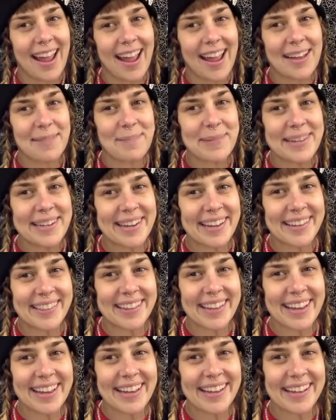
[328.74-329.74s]
And beyond
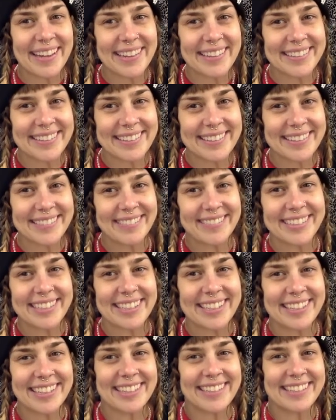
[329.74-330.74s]
that is
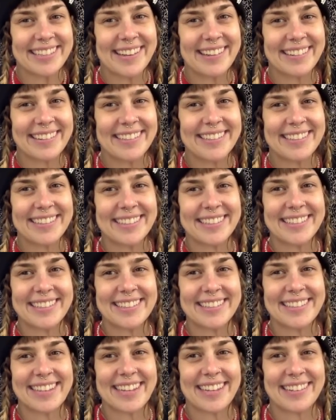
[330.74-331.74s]
infinite
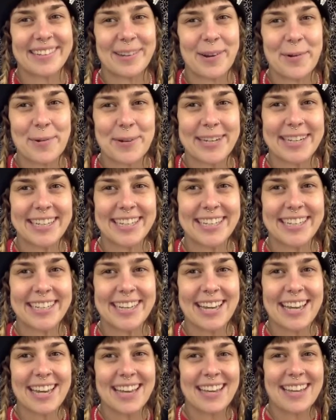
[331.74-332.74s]
intelligence and knowing.
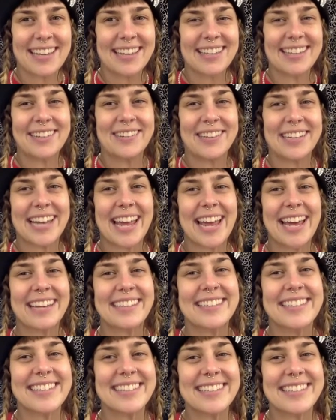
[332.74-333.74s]
You can
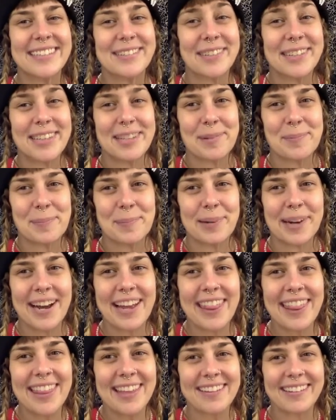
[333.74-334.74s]
access it with your
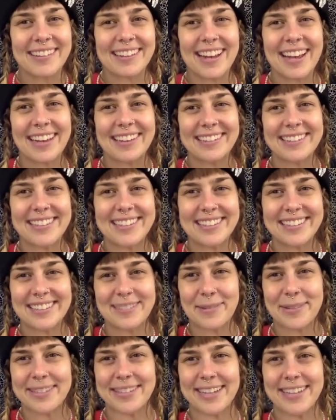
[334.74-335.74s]
breath, you can access
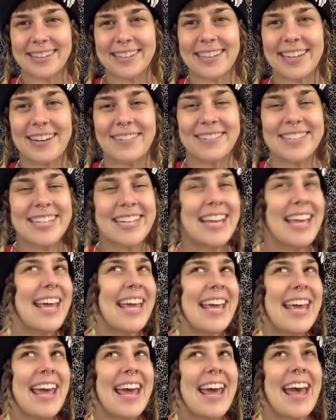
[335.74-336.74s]
it with silent counting,
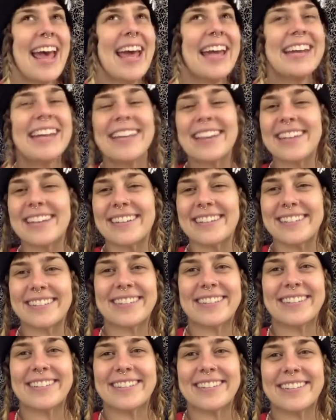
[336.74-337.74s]
anything you
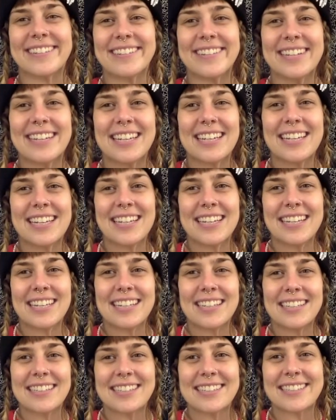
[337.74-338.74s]
can do
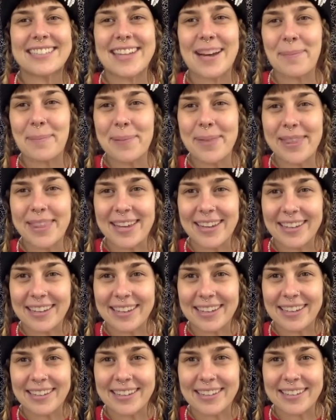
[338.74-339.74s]
to stop
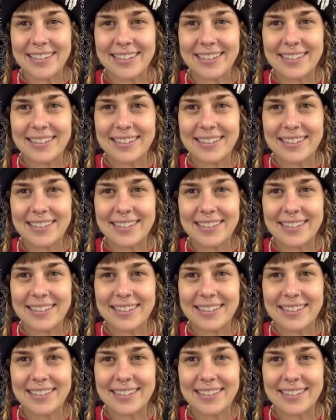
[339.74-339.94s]
thinking